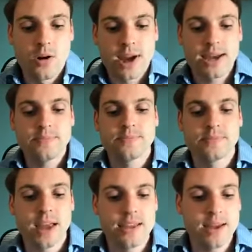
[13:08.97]
Okay?
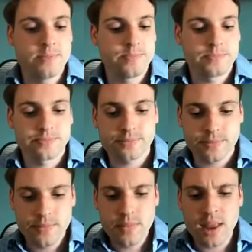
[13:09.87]
And then
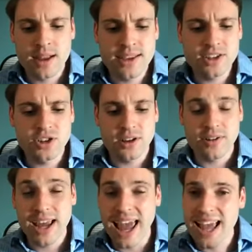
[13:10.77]

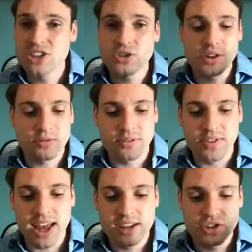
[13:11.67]
additionally, right, hatred,
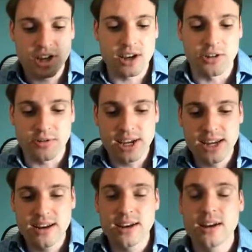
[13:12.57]
revenge, and
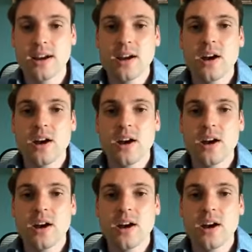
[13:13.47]
greed.